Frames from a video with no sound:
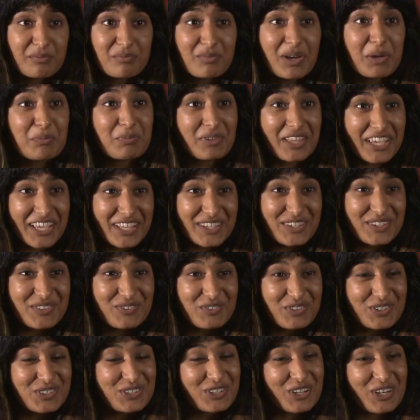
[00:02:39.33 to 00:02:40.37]
My plans
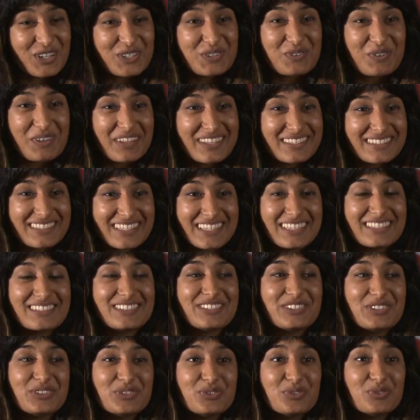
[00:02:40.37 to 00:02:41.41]
for Dark Dwellings
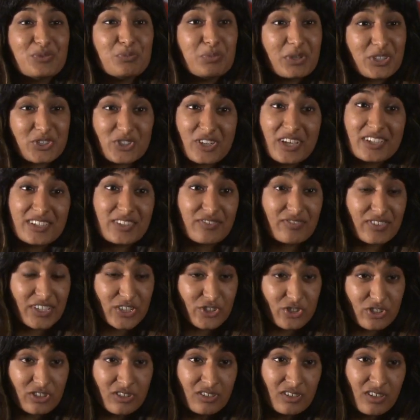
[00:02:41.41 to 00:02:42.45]
is to pitch it as a
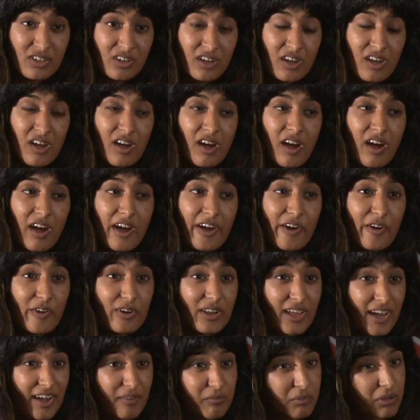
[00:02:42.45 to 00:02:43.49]
feature. I
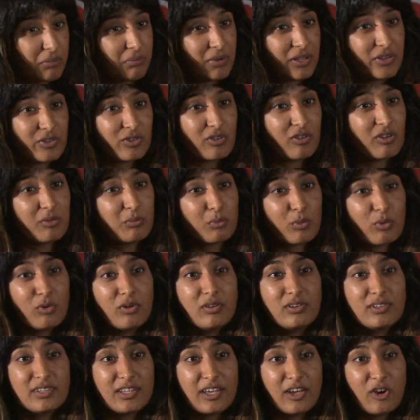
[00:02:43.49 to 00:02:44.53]
already have my mentor on
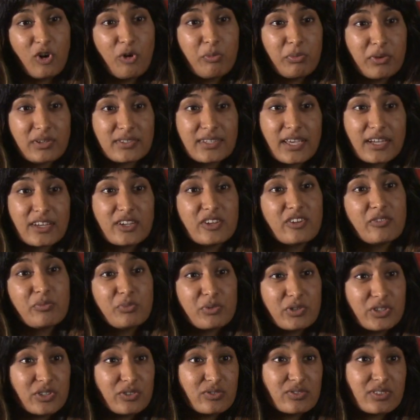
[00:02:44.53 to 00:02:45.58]
board to help executive
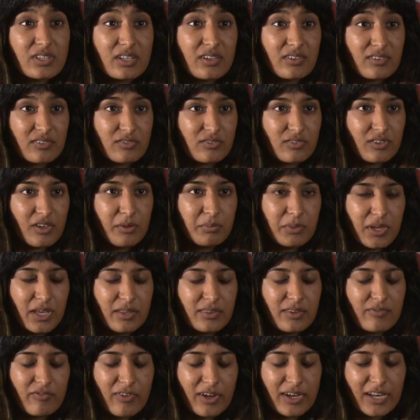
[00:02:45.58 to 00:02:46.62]
produce and
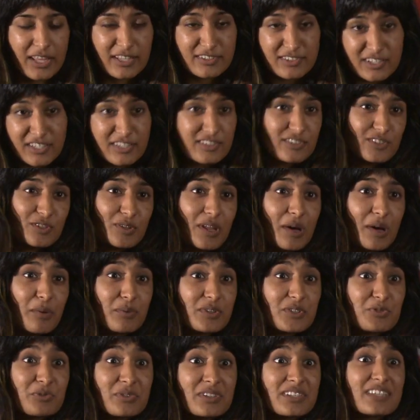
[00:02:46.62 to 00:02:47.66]
obtain the financing, so that
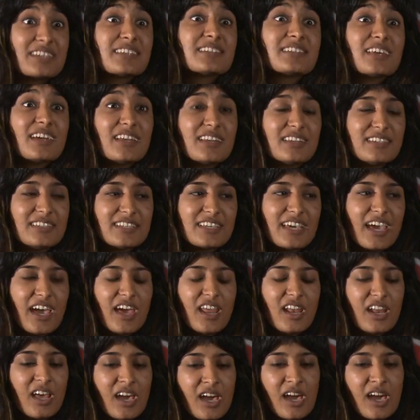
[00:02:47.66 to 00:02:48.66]
was really exciting to get.